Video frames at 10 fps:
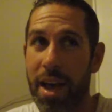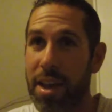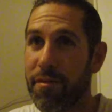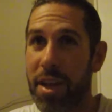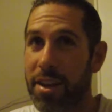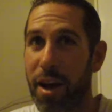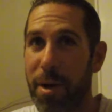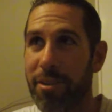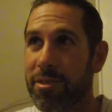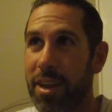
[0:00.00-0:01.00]
Yeah, and if they had
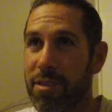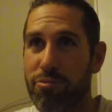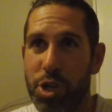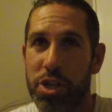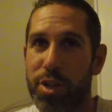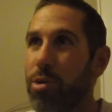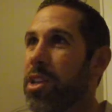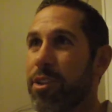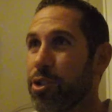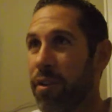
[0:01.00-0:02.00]
come out and said we just
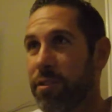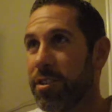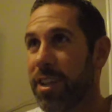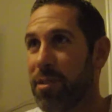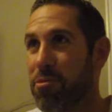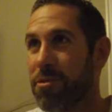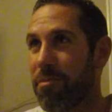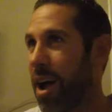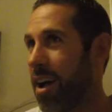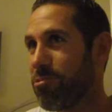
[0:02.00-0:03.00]
don't need his services
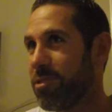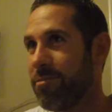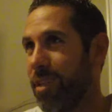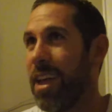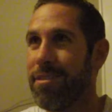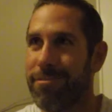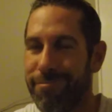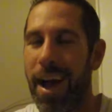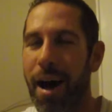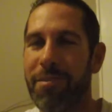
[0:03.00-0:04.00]
anymore, I would.
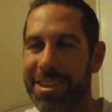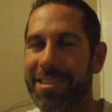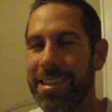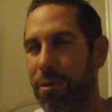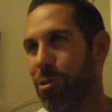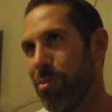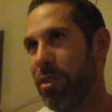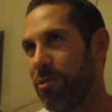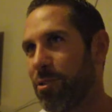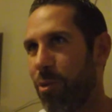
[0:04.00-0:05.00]
And obviously that wouldn't
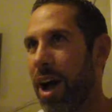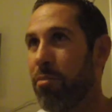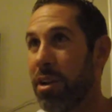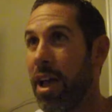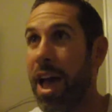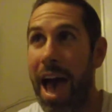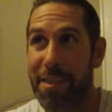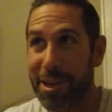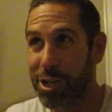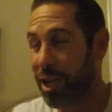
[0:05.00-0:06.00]
be the reason why. But
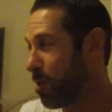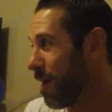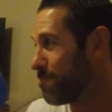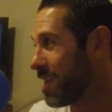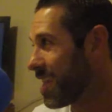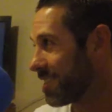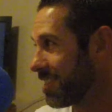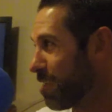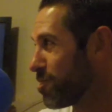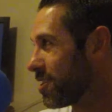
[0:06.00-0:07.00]
had they just come out and made
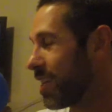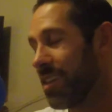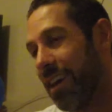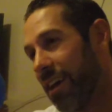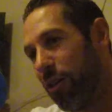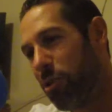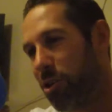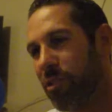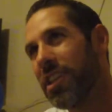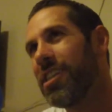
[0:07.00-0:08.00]
that statement and said
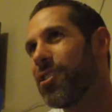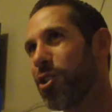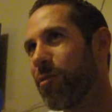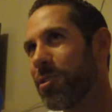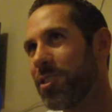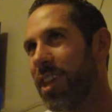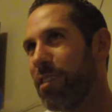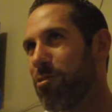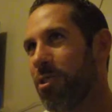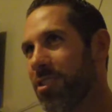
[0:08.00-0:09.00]
we don't really need his services
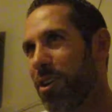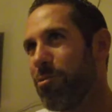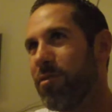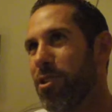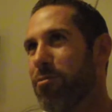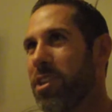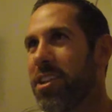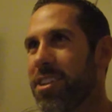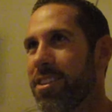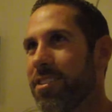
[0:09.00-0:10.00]
anymore, we've
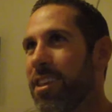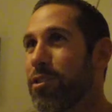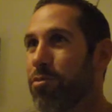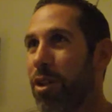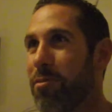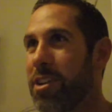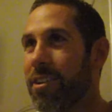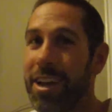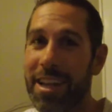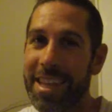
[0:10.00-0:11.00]
terminated his
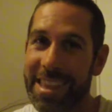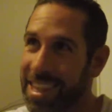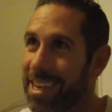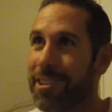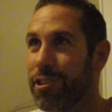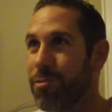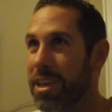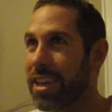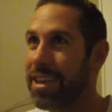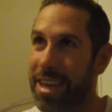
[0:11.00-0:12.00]
employment here, then legally
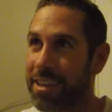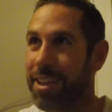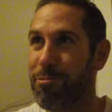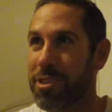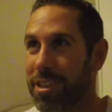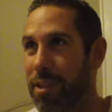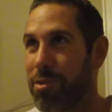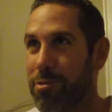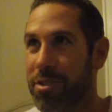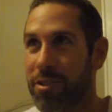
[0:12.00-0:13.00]
speaking, yes, I would think
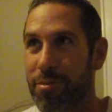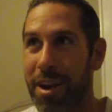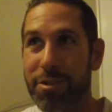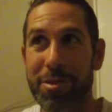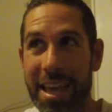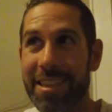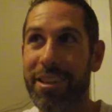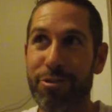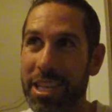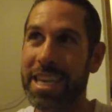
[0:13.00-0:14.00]
they'd be within their bounds. But they
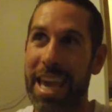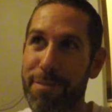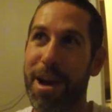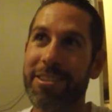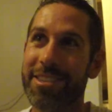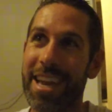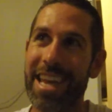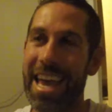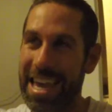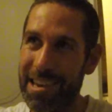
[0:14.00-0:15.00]
literally came out and
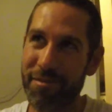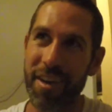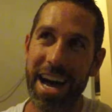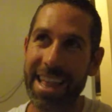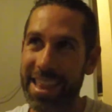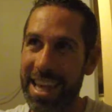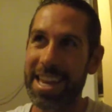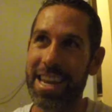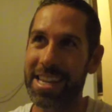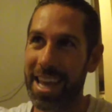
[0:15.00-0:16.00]
said he
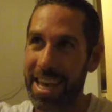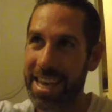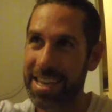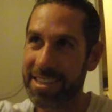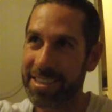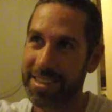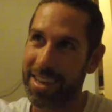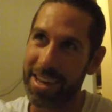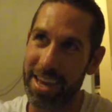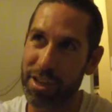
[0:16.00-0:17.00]
violated
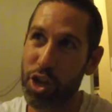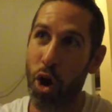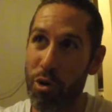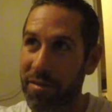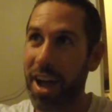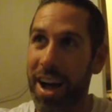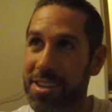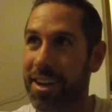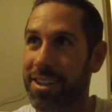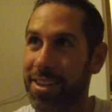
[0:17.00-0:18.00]
his code of
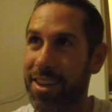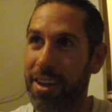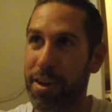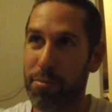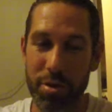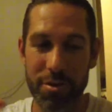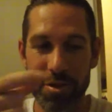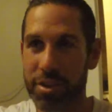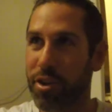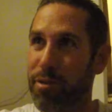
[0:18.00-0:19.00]
conduct
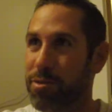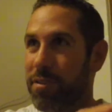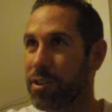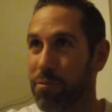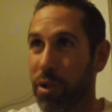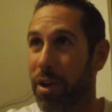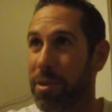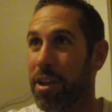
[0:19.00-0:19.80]
per the terms of his employment.